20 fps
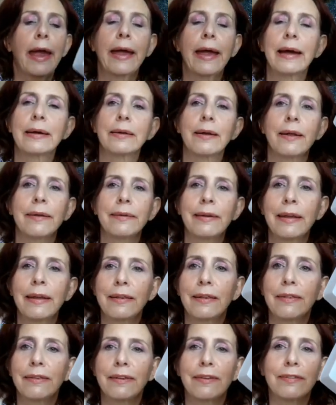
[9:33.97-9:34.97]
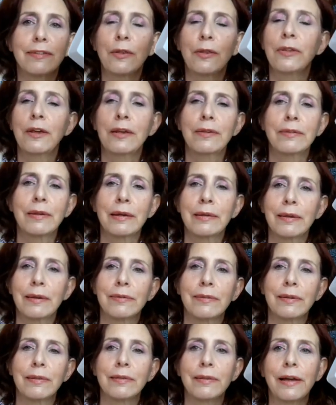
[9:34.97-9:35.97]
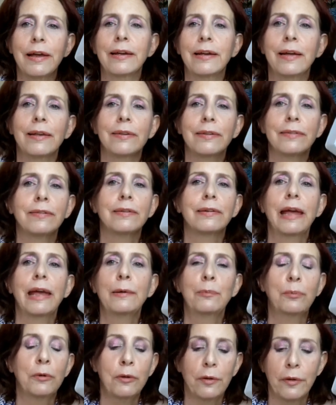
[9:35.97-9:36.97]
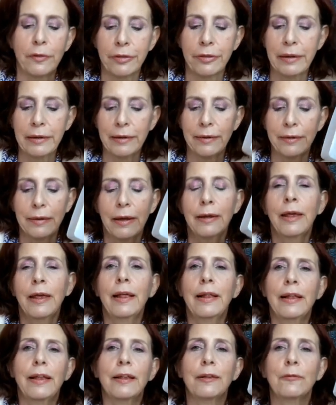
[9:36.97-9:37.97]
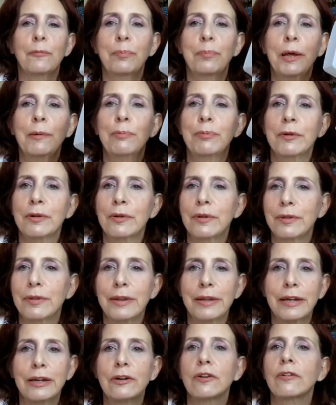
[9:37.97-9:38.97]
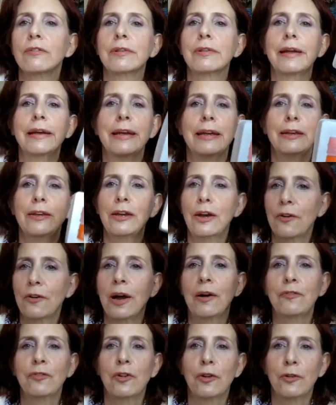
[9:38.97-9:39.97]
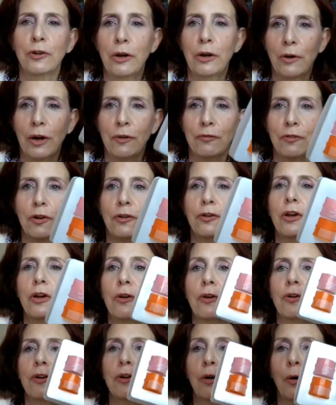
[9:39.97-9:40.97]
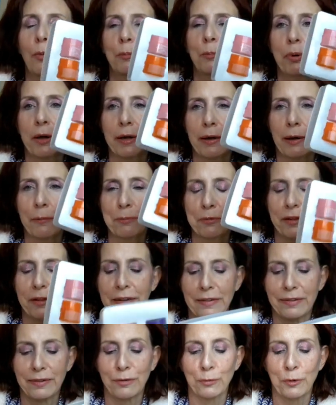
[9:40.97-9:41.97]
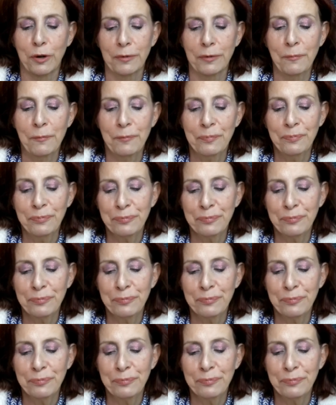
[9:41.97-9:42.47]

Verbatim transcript: And so this is like a staple that people literally year after year after year go and pick up this one.